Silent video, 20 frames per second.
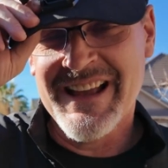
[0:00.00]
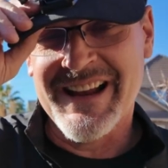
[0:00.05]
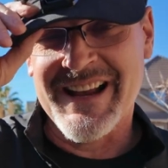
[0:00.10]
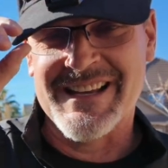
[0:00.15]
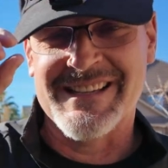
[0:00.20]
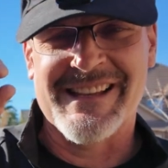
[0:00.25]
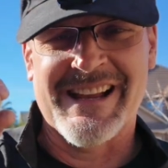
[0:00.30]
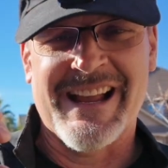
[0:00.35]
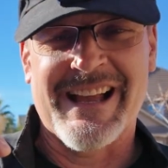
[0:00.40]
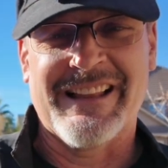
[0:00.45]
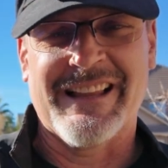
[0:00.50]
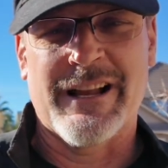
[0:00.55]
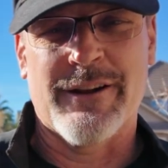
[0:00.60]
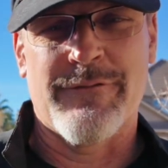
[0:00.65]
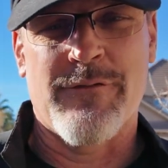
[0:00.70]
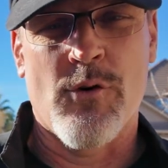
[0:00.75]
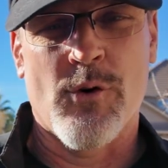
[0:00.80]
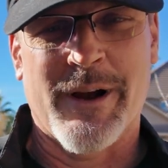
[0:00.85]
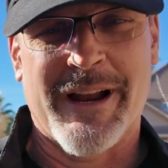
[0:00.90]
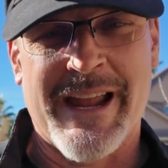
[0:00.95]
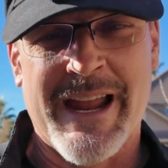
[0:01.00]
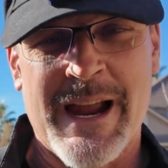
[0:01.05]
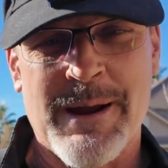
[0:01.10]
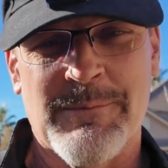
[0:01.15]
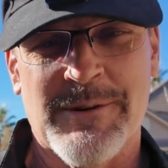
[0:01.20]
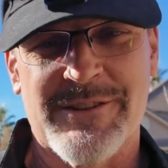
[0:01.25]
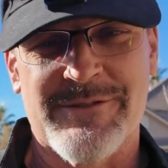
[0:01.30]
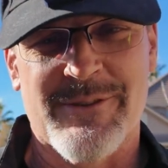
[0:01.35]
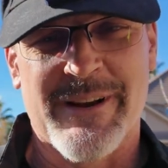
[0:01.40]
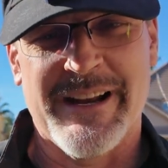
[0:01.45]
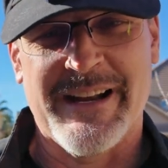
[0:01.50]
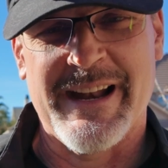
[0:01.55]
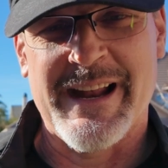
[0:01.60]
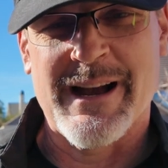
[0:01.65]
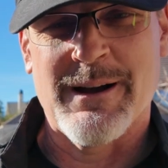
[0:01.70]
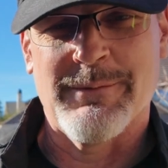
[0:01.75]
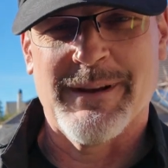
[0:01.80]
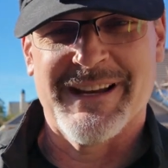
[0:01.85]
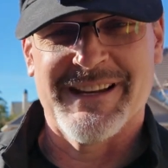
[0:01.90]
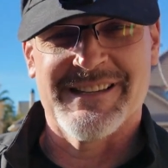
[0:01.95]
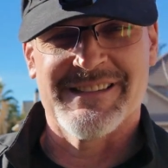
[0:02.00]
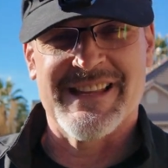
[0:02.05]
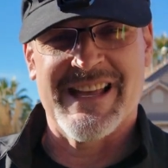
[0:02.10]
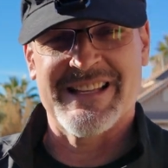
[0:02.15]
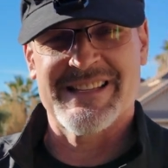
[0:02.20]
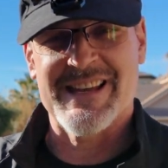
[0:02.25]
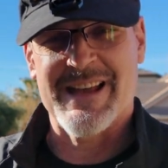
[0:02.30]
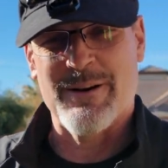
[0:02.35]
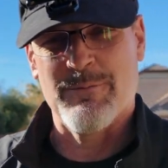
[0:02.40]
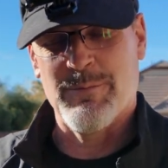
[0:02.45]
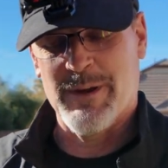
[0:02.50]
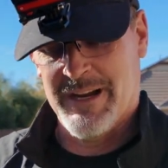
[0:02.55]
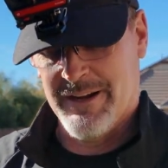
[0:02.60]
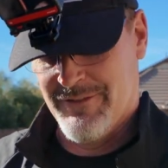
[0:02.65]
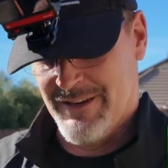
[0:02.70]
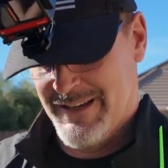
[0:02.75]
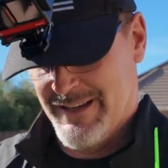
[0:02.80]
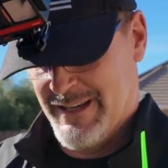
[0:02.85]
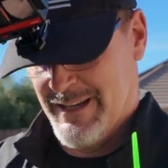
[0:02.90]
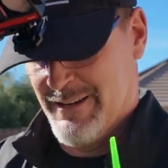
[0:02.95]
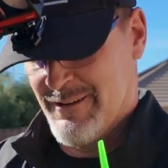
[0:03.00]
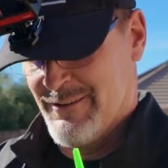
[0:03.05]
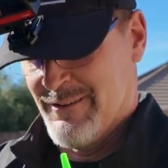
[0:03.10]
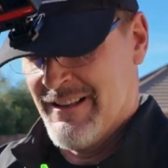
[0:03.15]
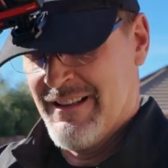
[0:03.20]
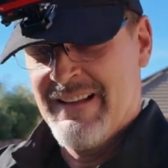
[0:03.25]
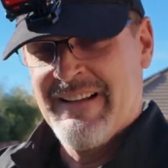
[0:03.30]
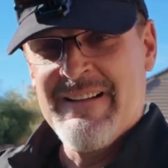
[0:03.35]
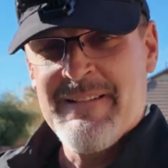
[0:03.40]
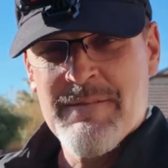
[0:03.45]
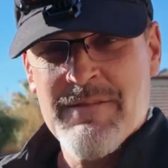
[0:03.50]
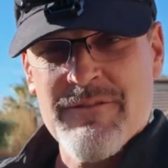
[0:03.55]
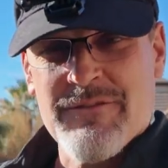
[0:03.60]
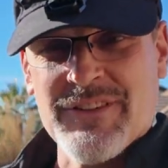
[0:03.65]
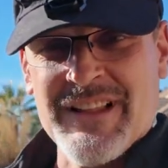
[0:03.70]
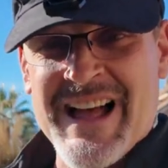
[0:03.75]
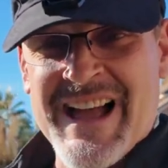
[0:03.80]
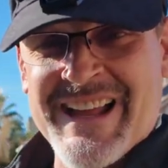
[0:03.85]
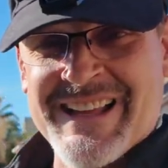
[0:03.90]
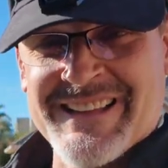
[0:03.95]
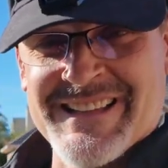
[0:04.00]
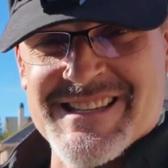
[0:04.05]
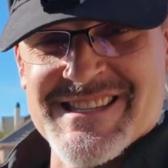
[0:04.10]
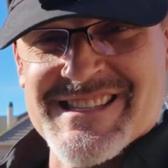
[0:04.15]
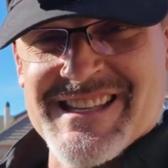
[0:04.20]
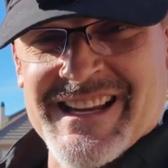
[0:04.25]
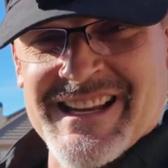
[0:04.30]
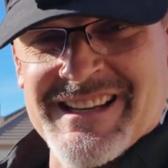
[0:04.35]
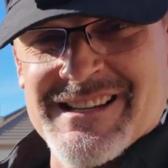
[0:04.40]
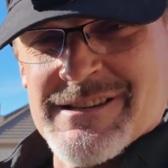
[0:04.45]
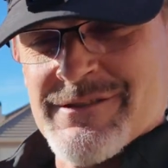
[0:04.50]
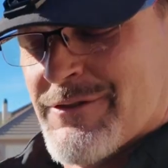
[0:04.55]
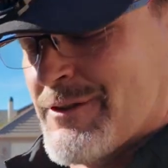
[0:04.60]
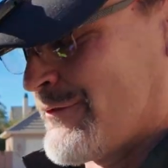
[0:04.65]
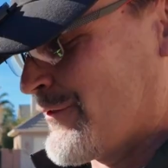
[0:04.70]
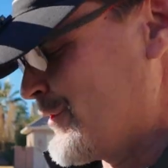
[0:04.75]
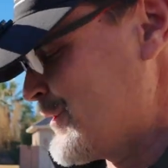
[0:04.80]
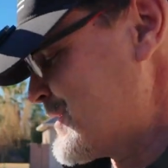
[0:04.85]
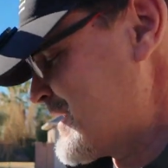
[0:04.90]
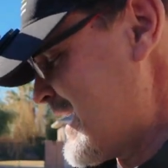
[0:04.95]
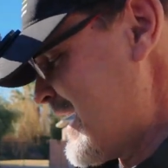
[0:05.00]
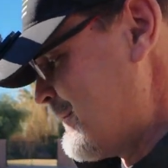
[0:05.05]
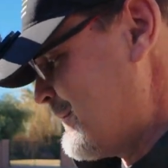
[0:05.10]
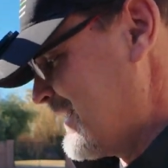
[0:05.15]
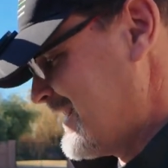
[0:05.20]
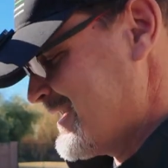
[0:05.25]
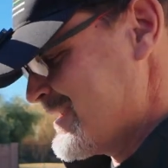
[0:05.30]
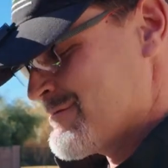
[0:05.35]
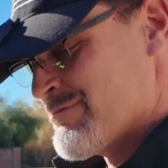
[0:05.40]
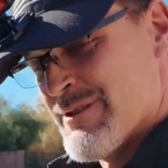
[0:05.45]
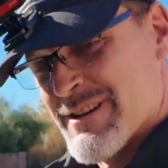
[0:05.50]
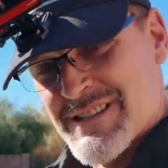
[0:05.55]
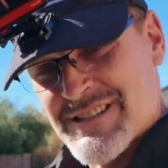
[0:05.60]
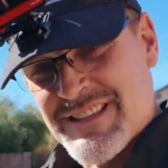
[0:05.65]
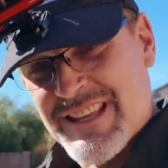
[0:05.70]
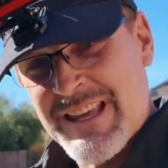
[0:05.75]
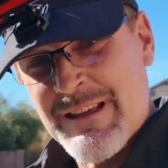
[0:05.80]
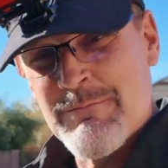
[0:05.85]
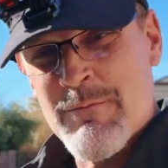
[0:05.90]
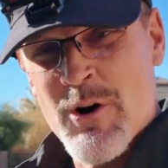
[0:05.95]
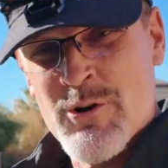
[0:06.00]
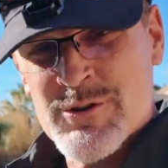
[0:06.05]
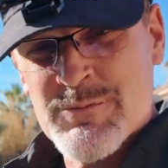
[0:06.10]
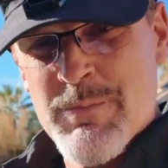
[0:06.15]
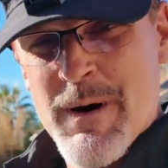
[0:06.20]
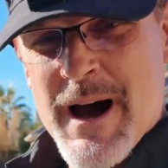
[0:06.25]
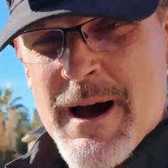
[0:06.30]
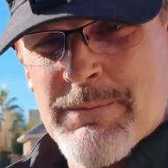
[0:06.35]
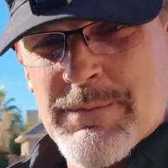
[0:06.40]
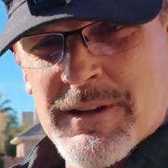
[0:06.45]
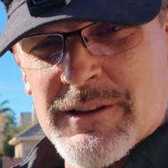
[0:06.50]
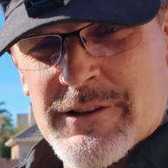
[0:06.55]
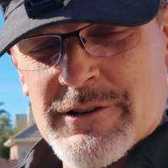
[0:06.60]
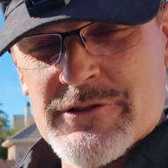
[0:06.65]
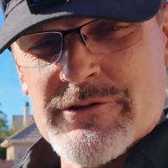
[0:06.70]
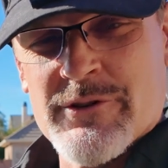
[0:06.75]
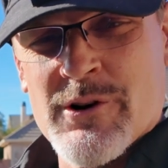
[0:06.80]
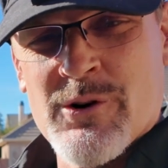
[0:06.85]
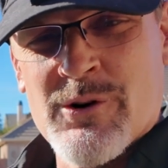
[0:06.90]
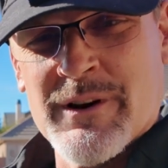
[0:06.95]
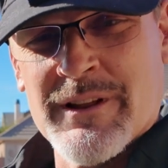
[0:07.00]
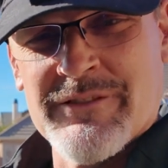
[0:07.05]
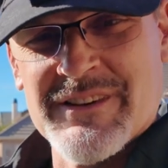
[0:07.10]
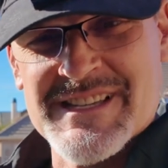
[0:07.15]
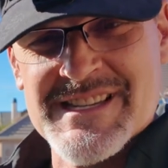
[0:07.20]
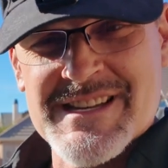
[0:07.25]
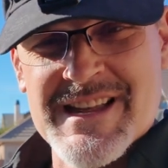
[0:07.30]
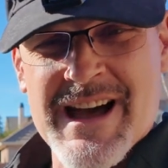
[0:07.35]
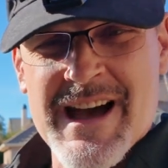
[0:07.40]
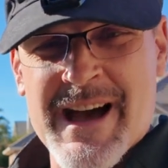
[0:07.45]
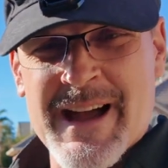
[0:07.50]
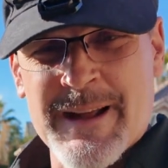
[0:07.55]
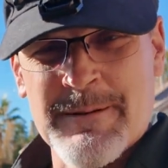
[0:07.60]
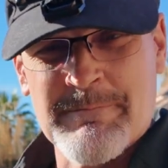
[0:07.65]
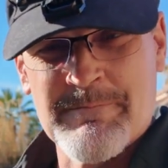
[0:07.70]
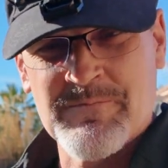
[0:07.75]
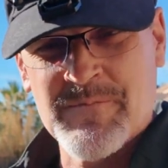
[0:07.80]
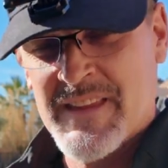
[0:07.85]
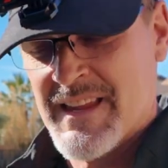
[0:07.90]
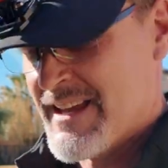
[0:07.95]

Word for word: Guys, I got like four cameras right now because that's how big of a deal flying this thing is for the first time. But this was the most popular drone of its time.